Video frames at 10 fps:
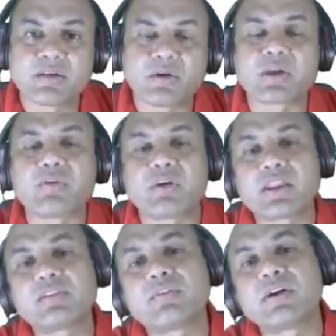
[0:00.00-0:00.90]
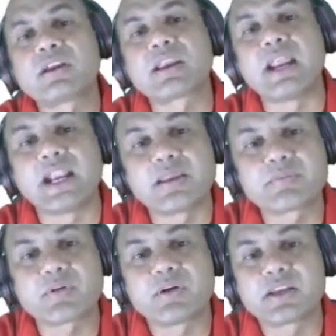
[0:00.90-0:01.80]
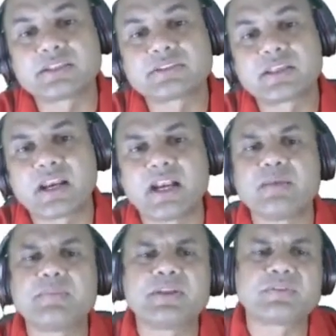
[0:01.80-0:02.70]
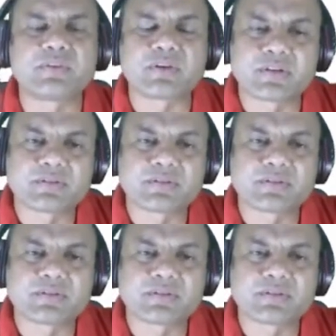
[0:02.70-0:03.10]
Okay, what is the word random called as? Random means what?